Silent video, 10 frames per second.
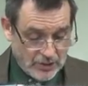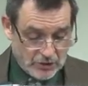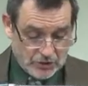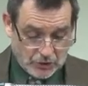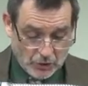
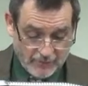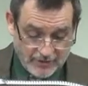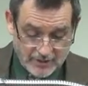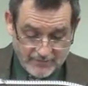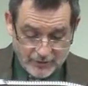
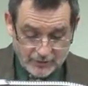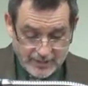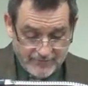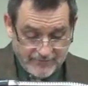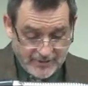servant of the
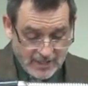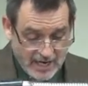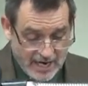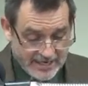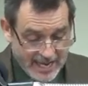living
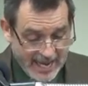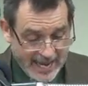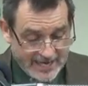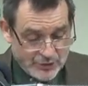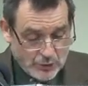God,
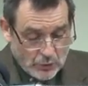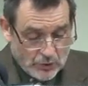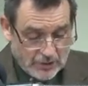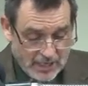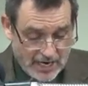has
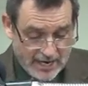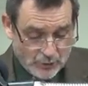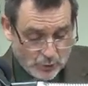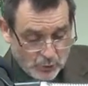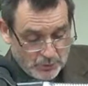your God,
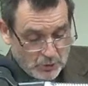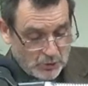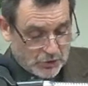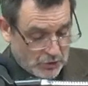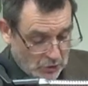whom you
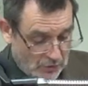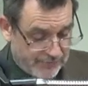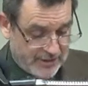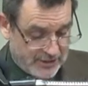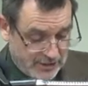
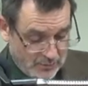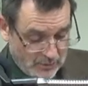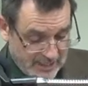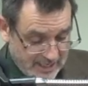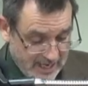serve
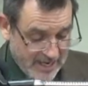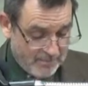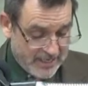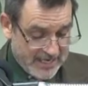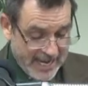continually,
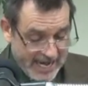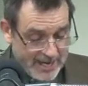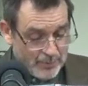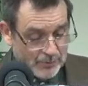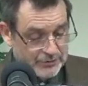been
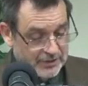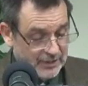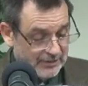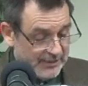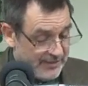able to
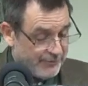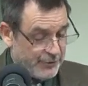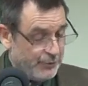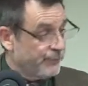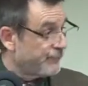deliver
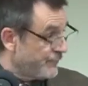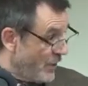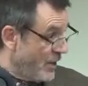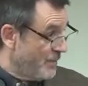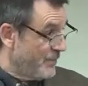you
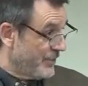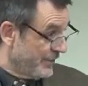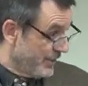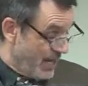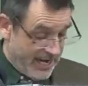from the
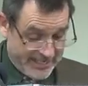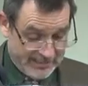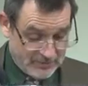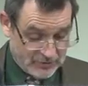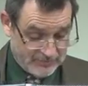
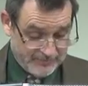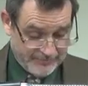lions?